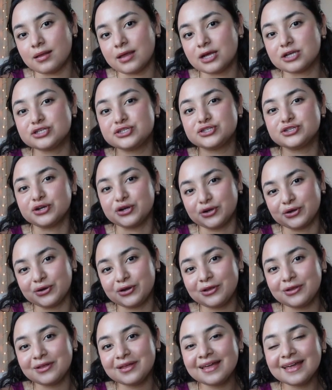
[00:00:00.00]
a
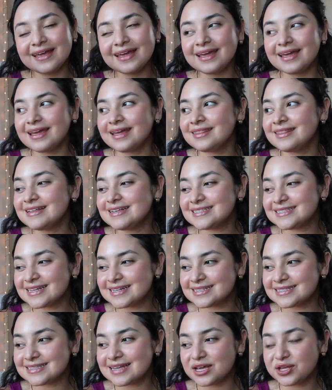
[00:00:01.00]
circle, in the
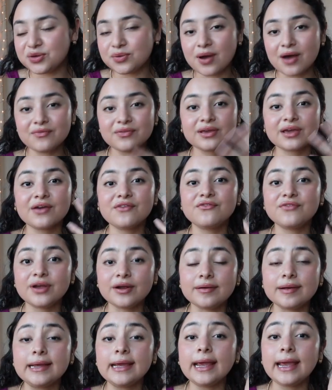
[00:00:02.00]
sense that you have like a
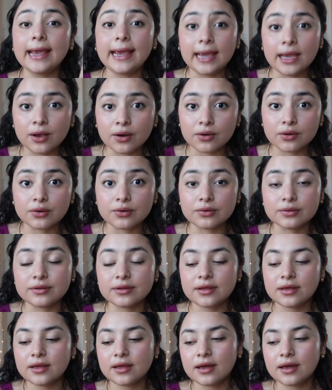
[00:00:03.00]
very angled